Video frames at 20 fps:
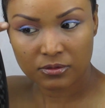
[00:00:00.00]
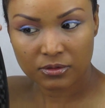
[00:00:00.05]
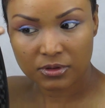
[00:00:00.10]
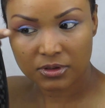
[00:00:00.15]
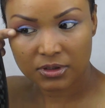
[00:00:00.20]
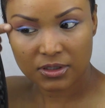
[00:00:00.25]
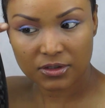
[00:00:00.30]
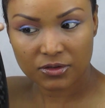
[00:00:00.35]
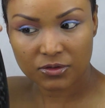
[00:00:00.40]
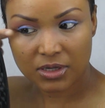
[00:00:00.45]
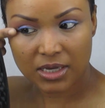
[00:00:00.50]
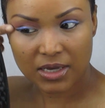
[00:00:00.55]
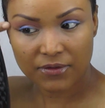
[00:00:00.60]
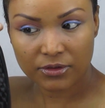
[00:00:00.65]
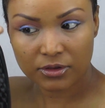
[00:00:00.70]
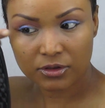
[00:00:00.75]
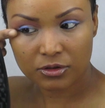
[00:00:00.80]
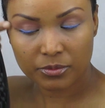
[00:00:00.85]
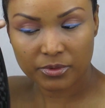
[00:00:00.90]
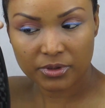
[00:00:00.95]
Again, so I have a
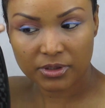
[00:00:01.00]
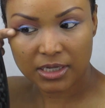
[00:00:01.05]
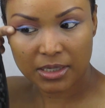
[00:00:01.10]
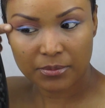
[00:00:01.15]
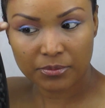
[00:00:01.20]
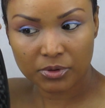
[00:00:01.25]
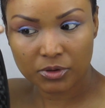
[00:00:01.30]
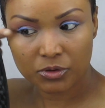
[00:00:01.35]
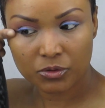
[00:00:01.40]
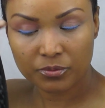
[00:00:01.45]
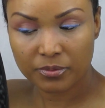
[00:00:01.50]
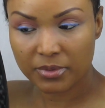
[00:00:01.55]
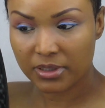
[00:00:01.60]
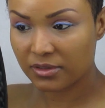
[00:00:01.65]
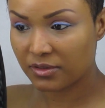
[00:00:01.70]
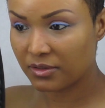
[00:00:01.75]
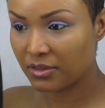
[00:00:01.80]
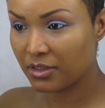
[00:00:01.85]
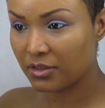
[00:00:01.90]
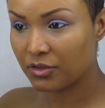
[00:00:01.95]
little bit of that blue
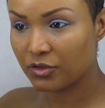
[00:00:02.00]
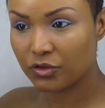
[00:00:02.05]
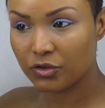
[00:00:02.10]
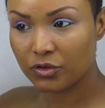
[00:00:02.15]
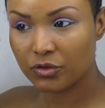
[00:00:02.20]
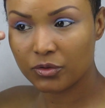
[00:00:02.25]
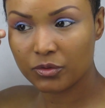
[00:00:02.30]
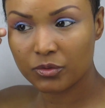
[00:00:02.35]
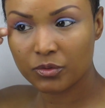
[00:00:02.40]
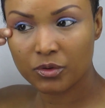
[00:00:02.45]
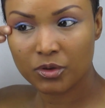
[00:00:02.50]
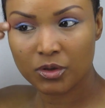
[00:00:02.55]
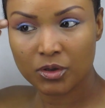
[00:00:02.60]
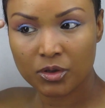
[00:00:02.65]
mixed in too.